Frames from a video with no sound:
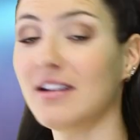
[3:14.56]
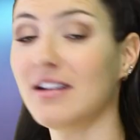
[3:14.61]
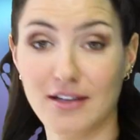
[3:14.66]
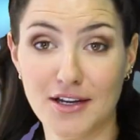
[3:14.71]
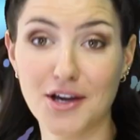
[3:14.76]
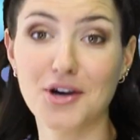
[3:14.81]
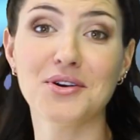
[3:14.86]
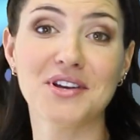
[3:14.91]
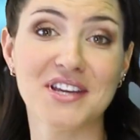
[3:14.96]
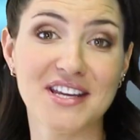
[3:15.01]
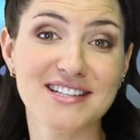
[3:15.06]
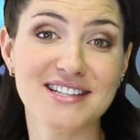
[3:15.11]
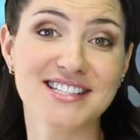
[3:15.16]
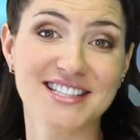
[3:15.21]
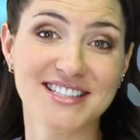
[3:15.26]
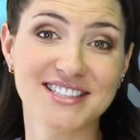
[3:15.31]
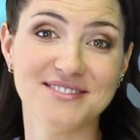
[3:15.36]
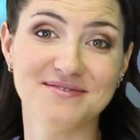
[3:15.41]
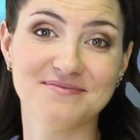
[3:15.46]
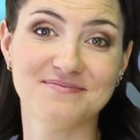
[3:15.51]
No,
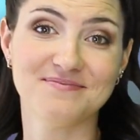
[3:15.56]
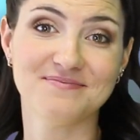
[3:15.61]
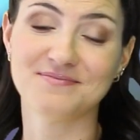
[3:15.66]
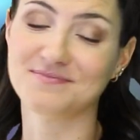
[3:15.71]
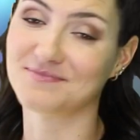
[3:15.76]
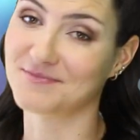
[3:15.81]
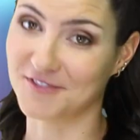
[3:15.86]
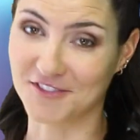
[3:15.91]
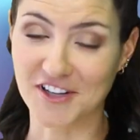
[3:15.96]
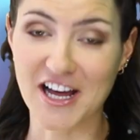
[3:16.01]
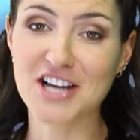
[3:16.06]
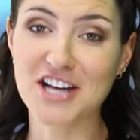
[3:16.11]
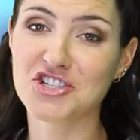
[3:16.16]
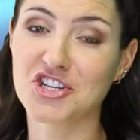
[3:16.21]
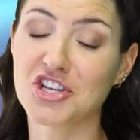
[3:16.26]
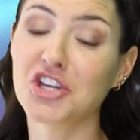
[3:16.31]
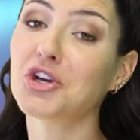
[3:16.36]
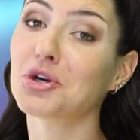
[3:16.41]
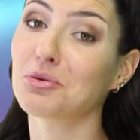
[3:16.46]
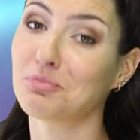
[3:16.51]
Keaton,
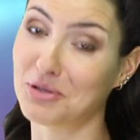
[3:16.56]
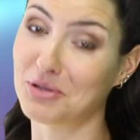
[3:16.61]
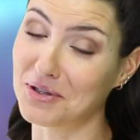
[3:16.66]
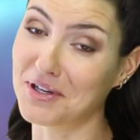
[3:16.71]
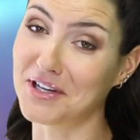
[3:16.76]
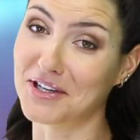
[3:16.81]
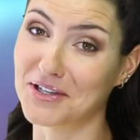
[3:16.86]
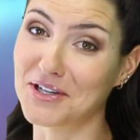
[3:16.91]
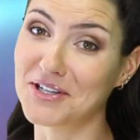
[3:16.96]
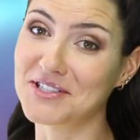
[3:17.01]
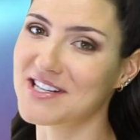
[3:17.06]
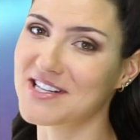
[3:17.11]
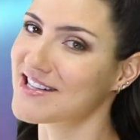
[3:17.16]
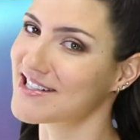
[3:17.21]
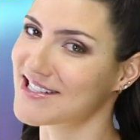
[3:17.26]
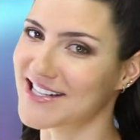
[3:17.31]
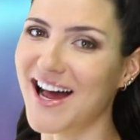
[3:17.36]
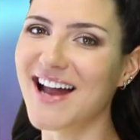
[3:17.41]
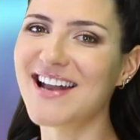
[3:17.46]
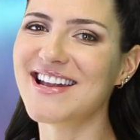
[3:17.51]
flashing your booty hole to the
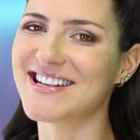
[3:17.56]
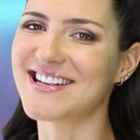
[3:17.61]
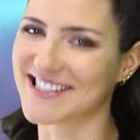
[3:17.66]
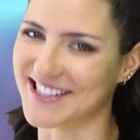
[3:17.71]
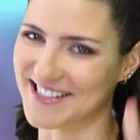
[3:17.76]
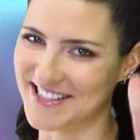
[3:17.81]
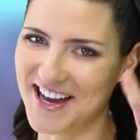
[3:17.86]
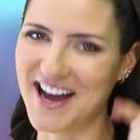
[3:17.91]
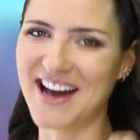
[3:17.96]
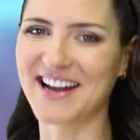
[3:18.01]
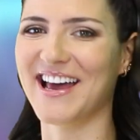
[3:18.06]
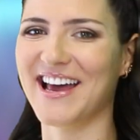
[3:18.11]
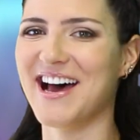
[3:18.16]
sun is not